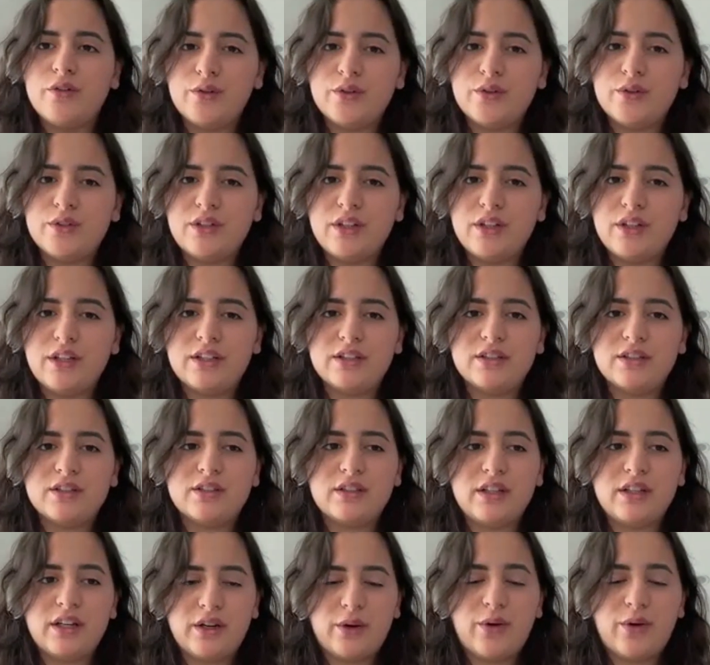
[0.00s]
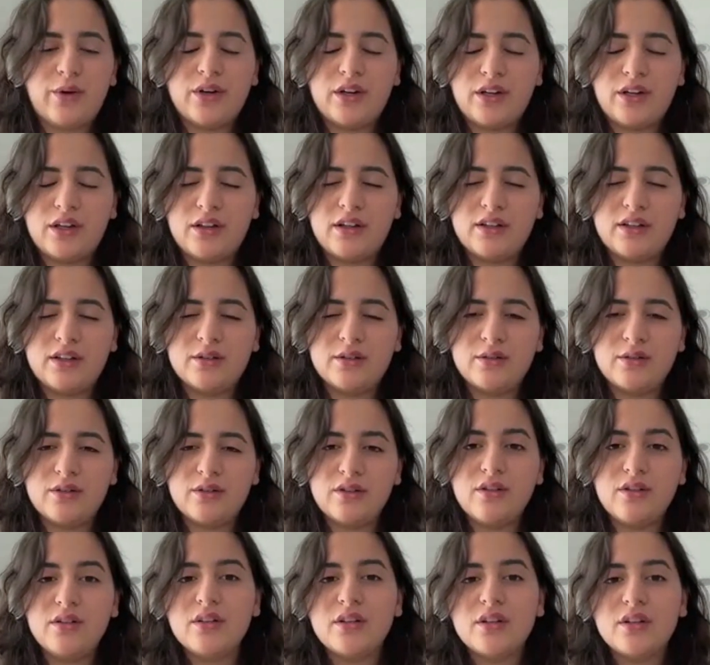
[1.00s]
those things accordingly as
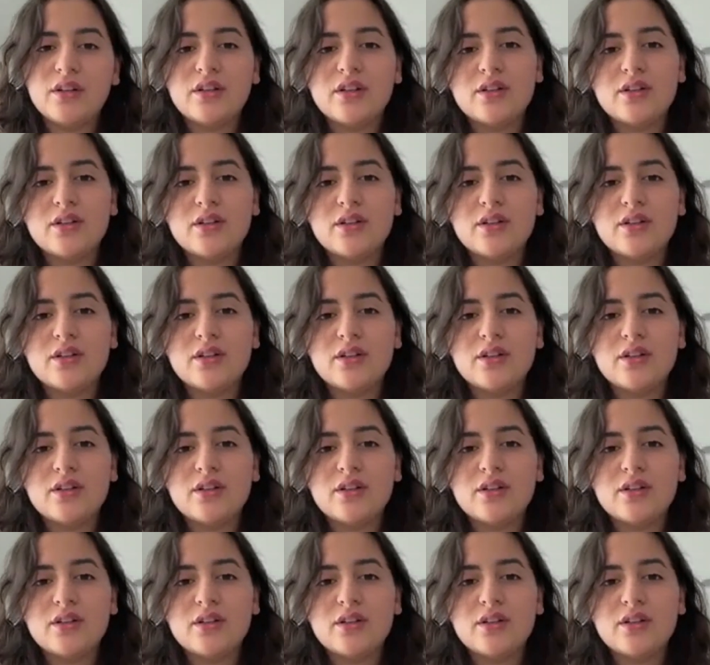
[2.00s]
well.